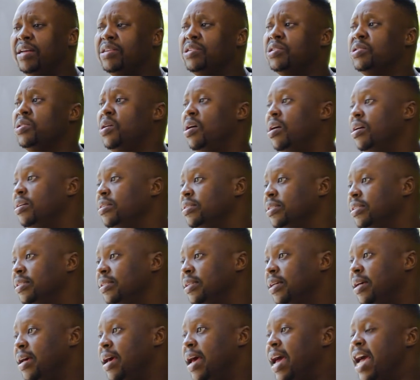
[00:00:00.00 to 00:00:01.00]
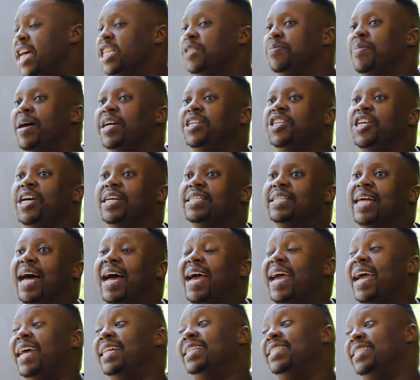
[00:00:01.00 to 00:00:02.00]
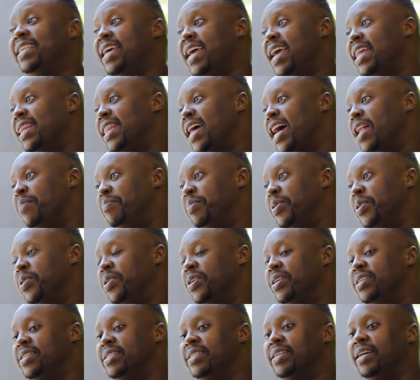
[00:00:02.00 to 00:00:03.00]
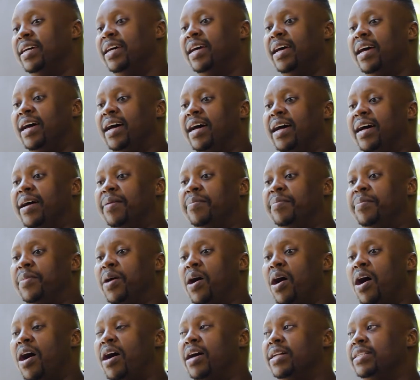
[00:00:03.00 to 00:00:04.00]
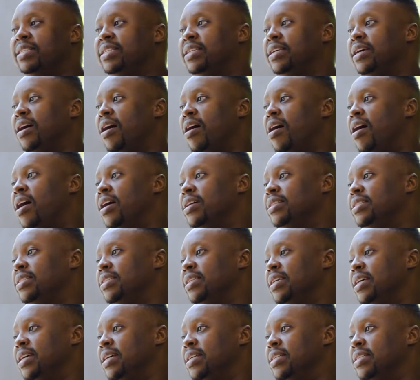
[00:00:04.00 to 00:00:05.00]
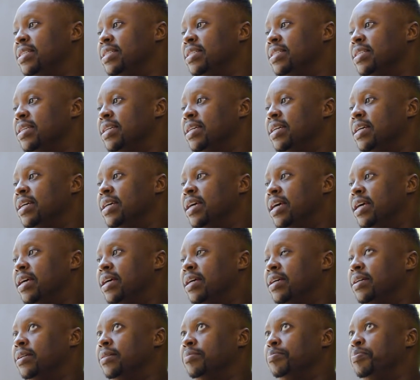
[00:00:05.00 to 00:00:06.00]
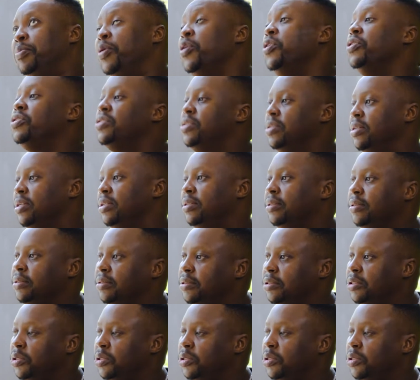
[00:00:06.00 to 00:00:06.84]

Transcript: songs. As much as I hate saying that, because art is personal.